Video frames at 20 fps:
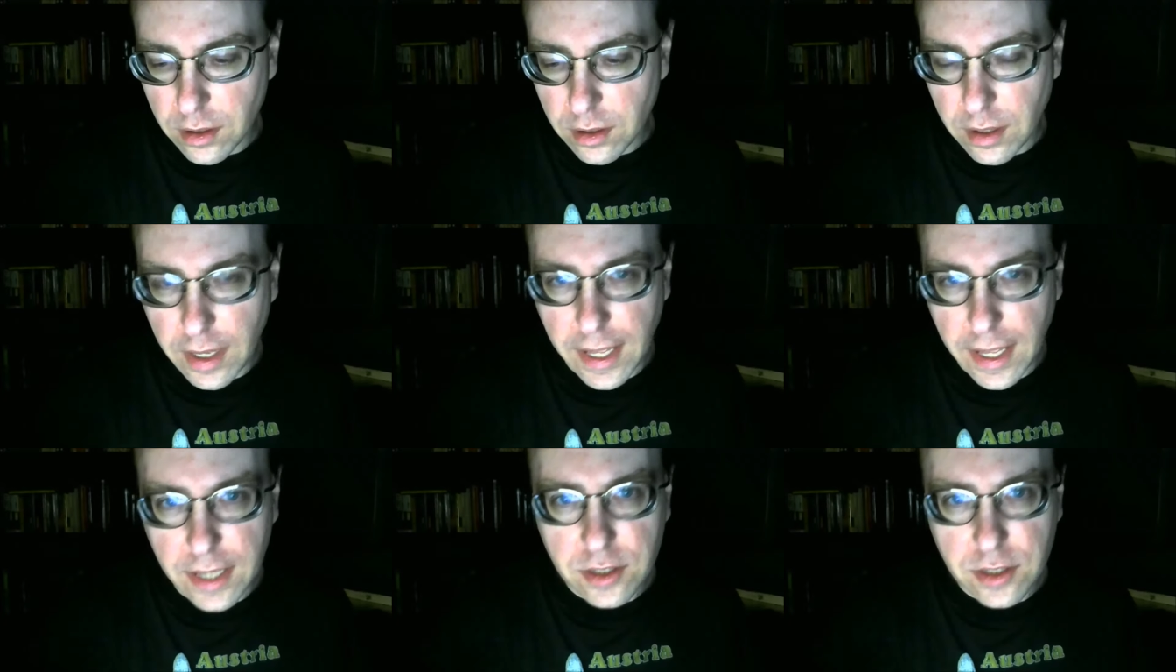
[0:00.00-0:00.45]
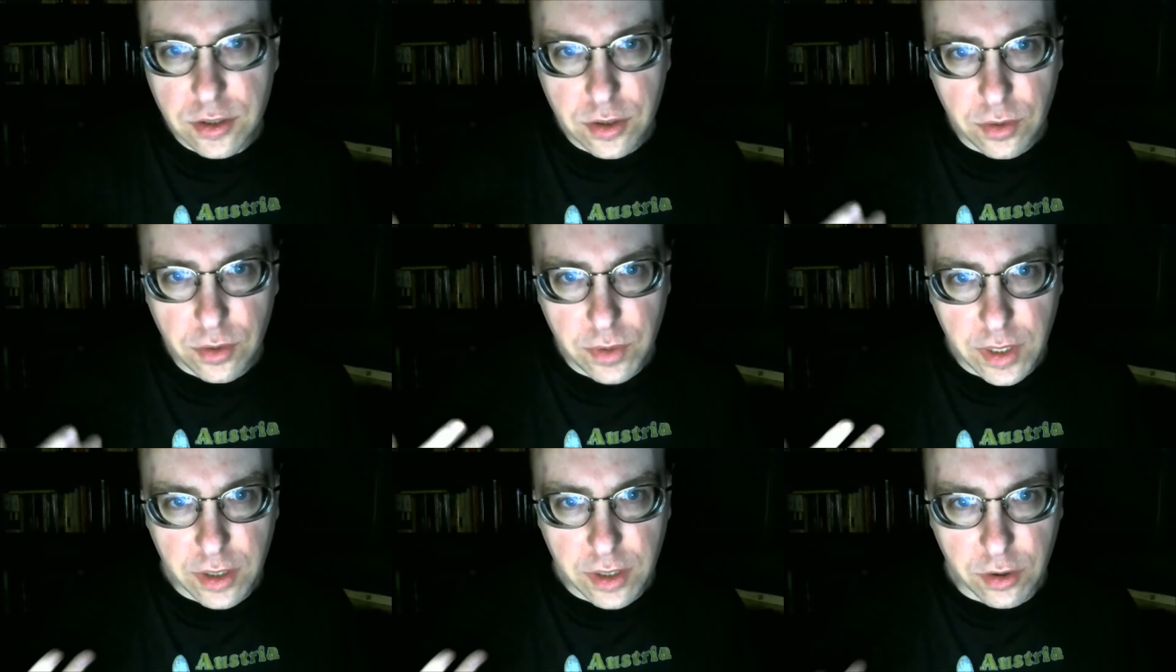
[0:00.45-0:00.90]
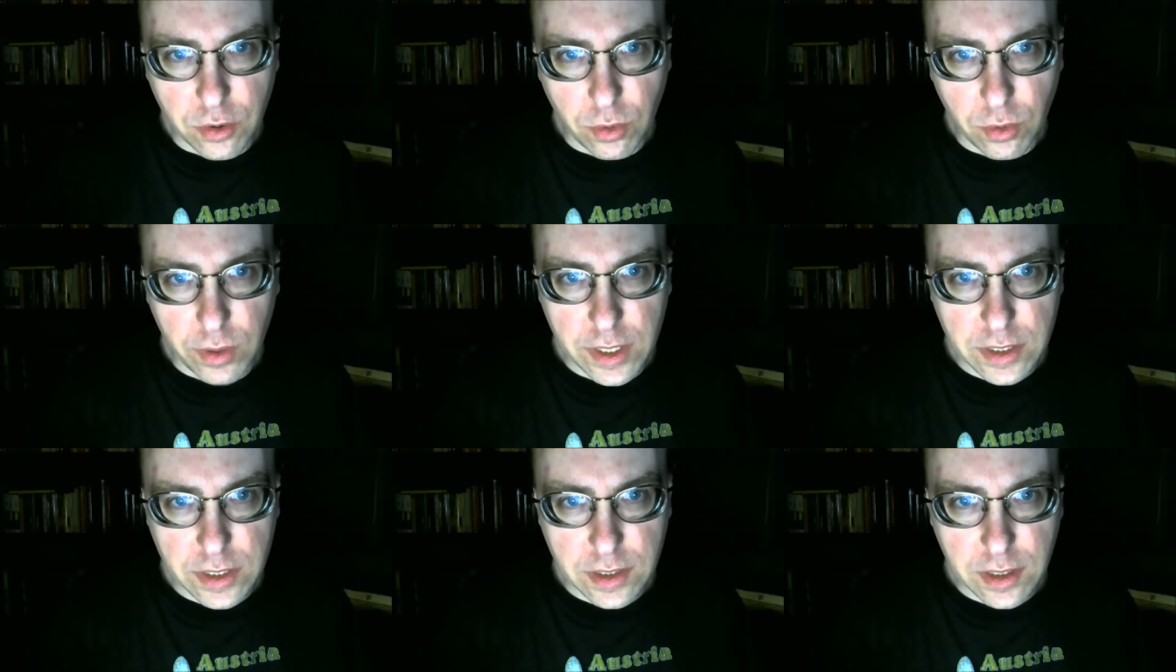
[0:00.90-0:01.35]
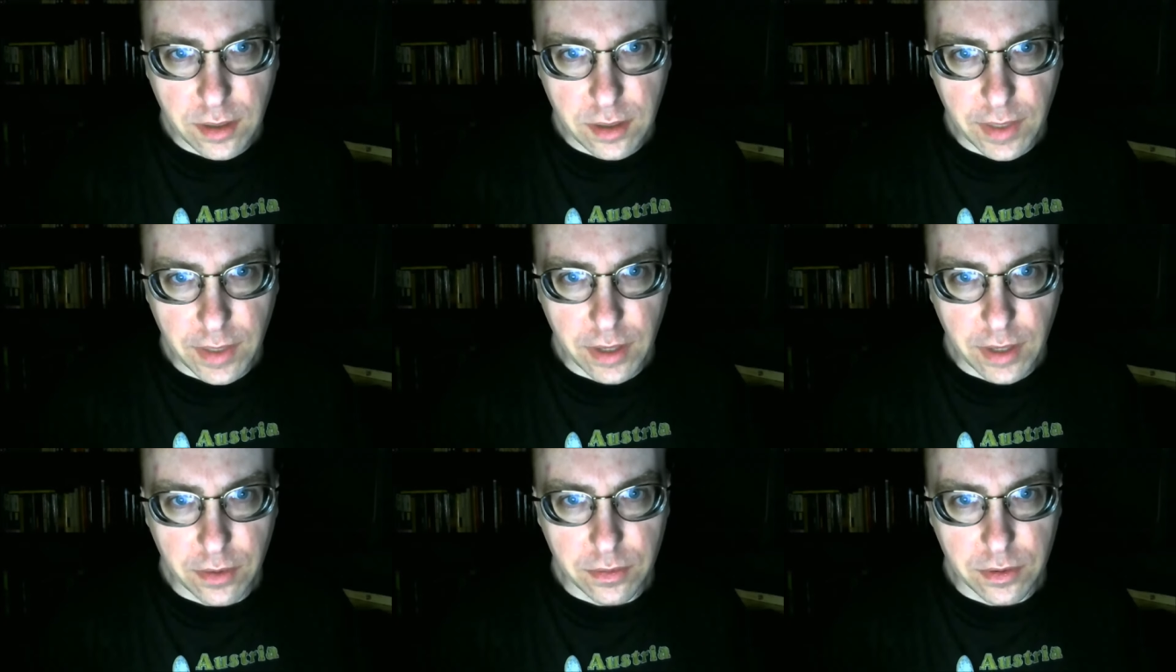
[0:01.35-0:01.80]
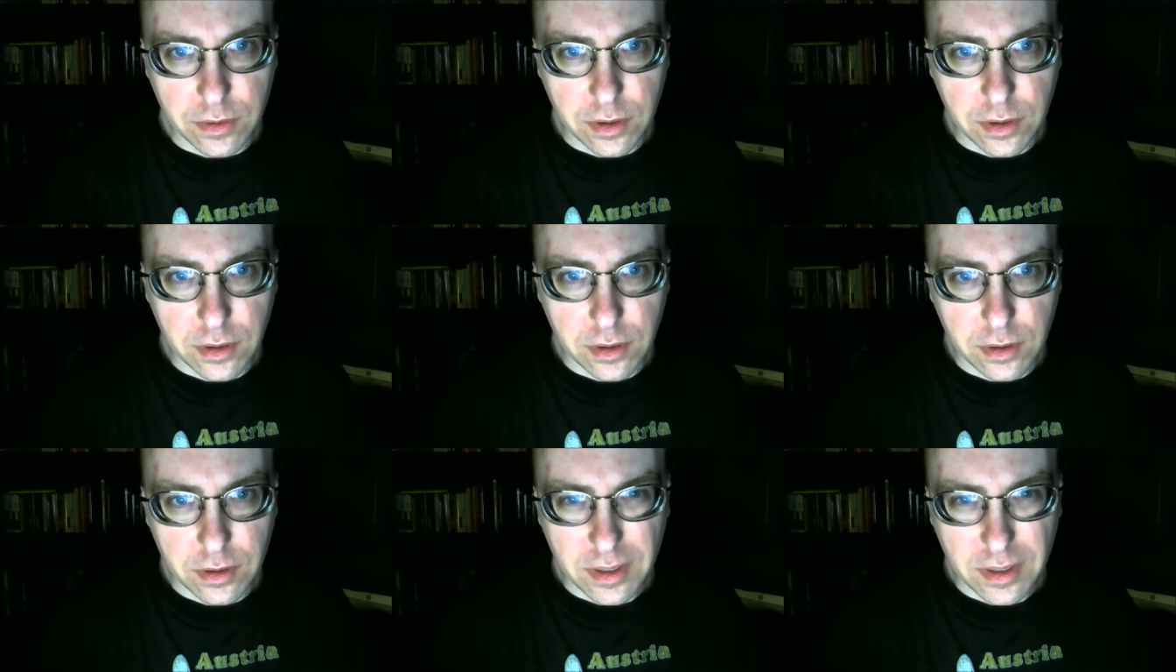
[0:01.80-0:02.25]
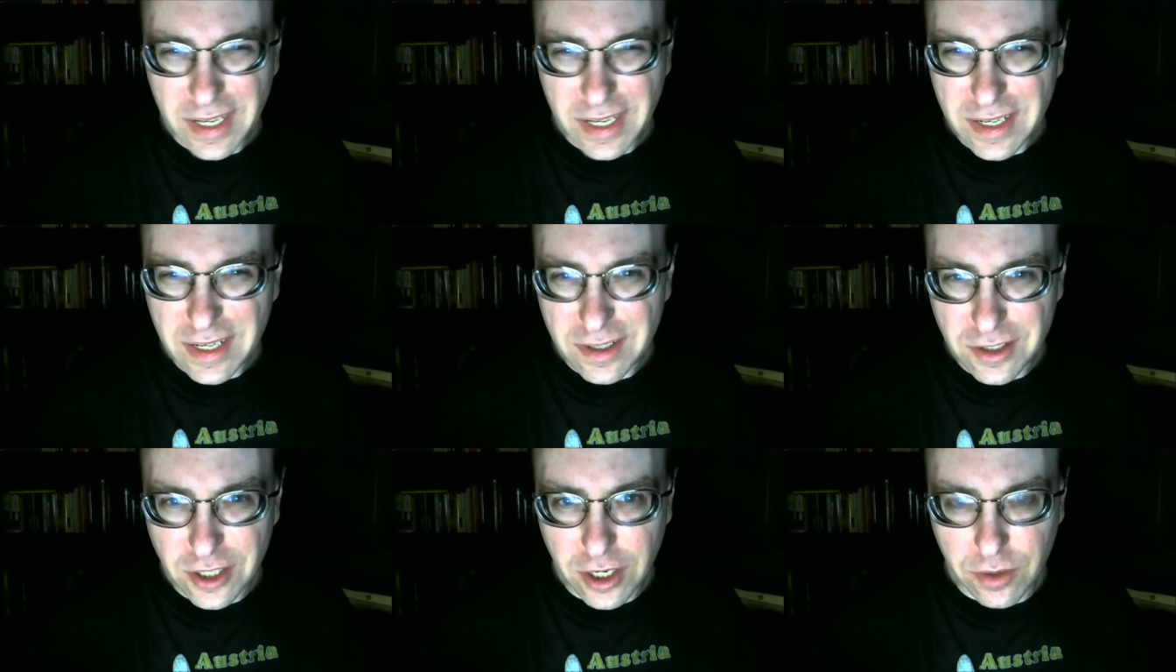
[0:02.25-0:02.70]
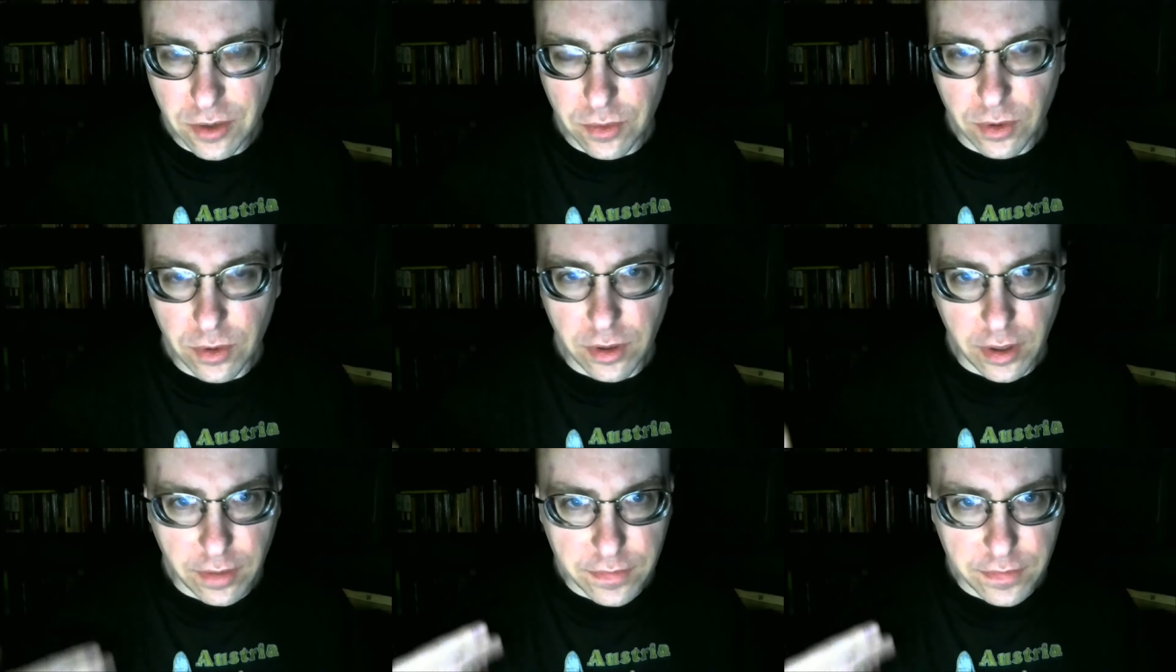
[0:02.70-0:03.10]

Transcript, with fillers: eggs don't increase the amount, in general,